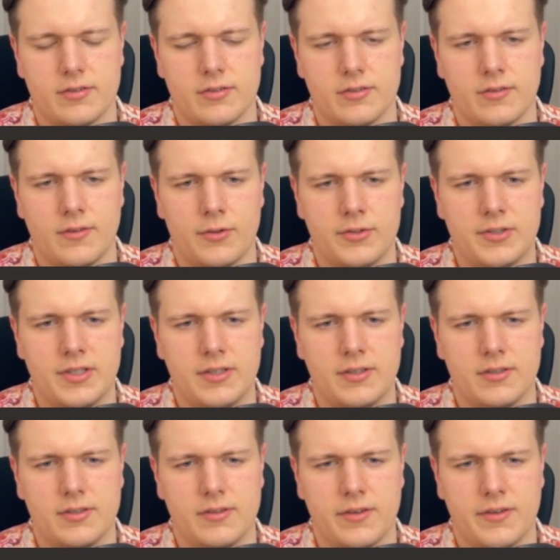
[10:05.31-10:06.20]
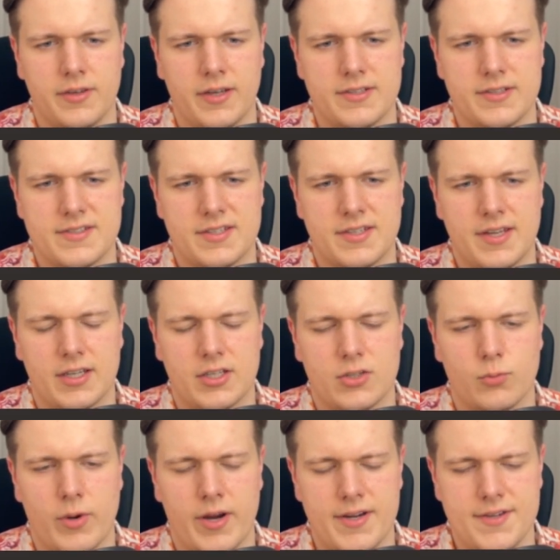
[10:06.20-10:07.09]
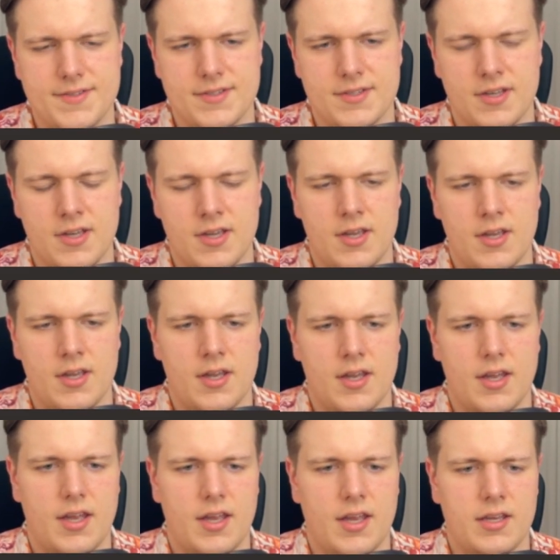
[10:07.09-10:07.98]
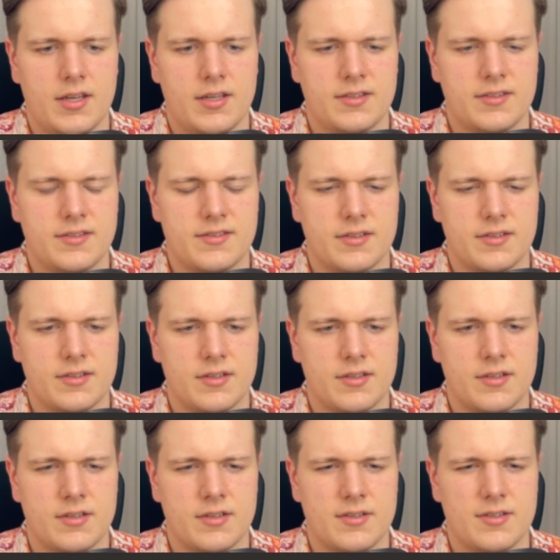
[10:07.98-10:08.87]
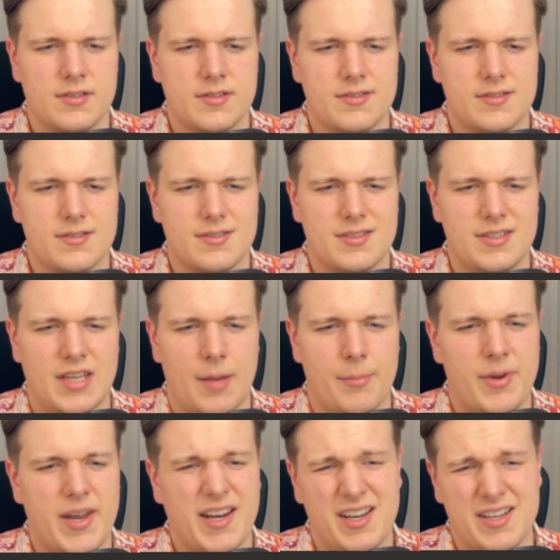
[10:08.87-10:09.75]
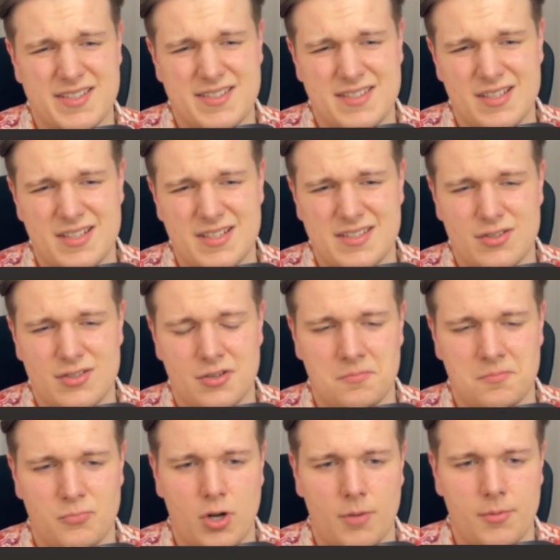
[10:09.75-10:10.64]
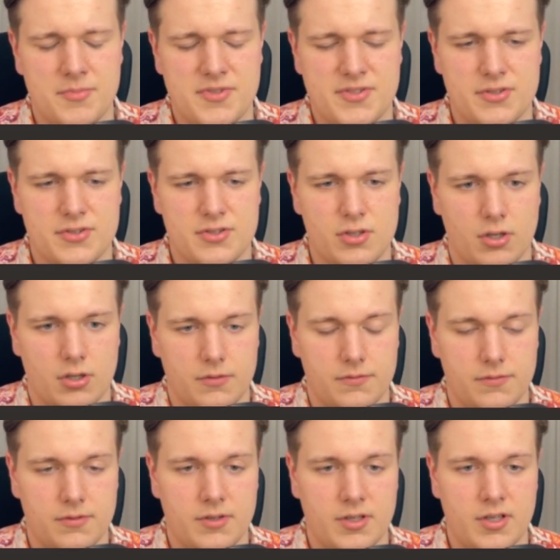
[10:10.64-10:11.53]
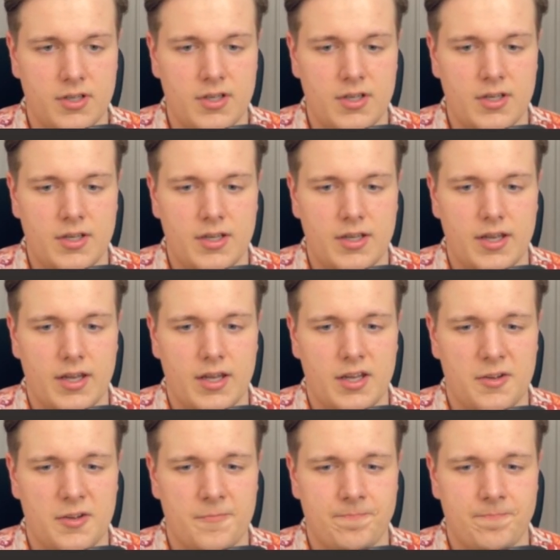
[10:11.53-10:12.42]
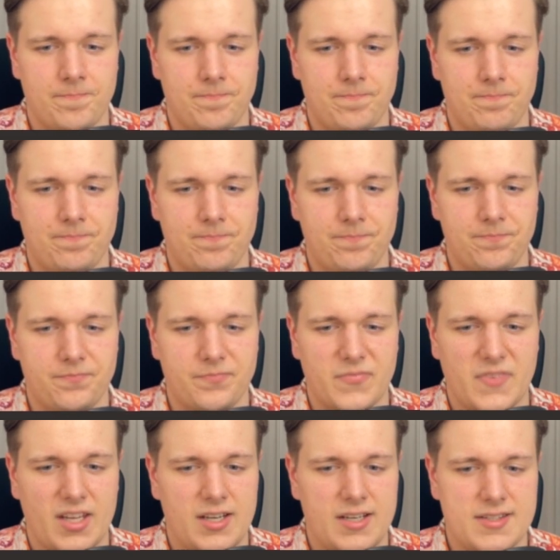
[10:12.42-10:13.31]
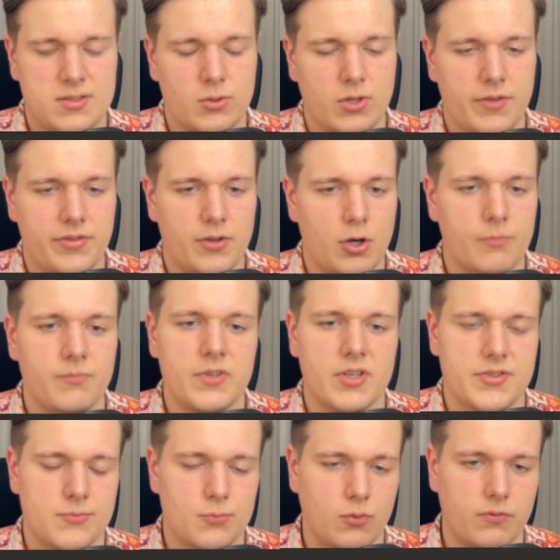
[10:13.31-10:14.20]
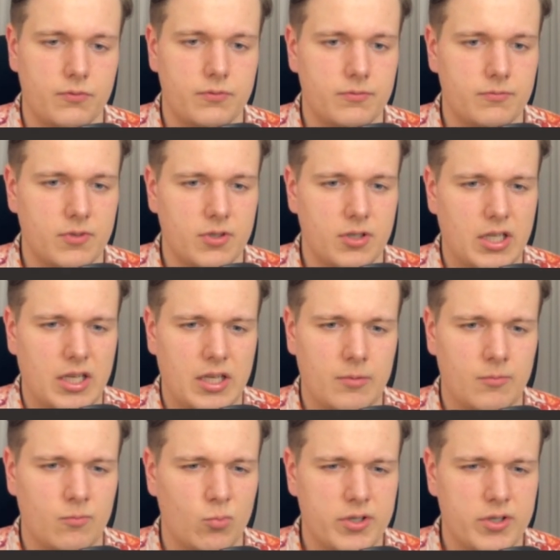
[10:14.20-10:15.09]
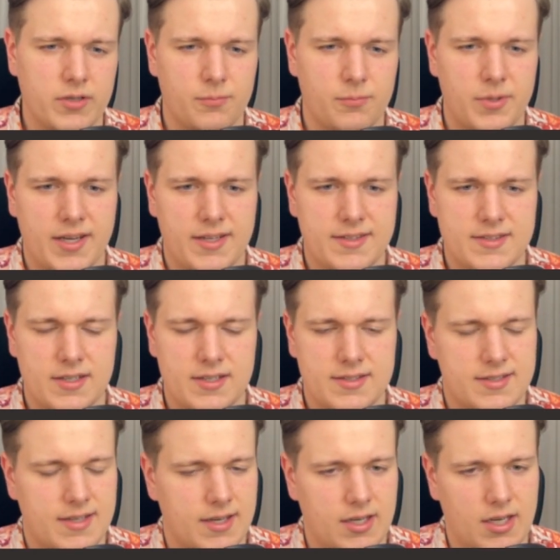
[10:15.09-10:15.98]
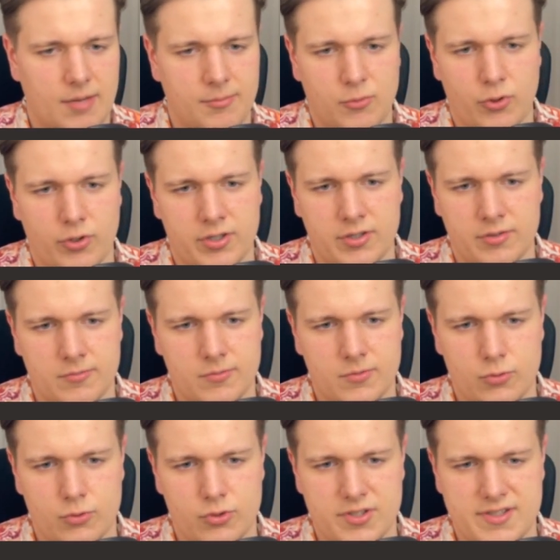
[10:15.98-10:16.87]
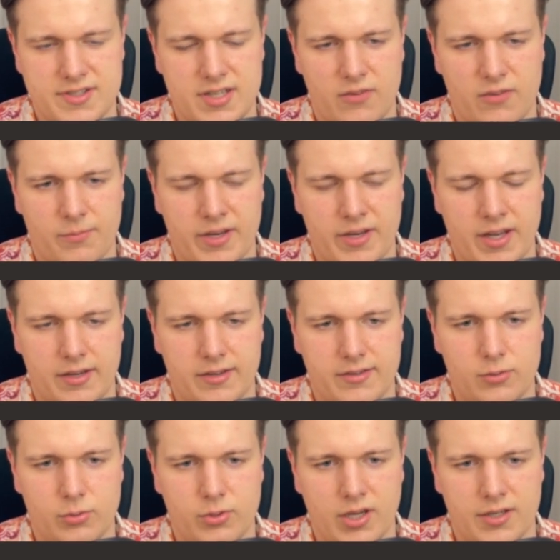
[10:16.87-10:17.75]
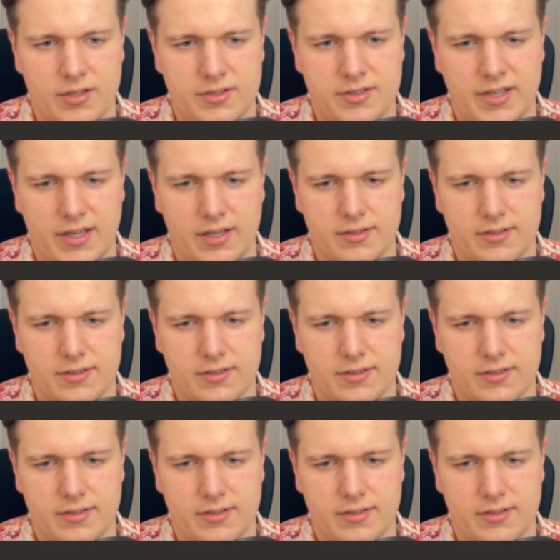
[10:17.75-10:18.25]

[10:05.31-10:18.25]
Now the knight is attacked twice, and yeah, black has still some problems to solve. Let's look at the obvious move. What if black says, hey, I'm going to just save my knight, you can't attack it.